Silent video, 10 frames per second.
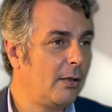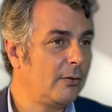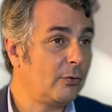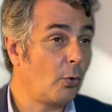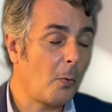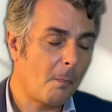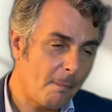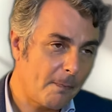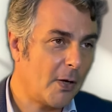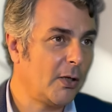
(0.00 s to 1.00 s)
So
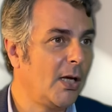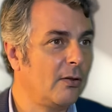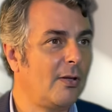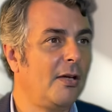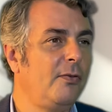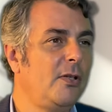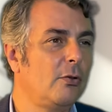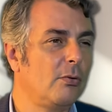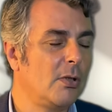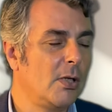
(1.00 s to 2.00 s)
again, I think
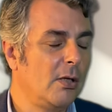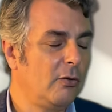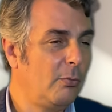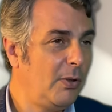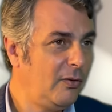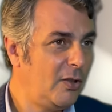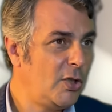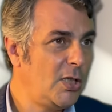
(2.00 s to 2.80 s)
the message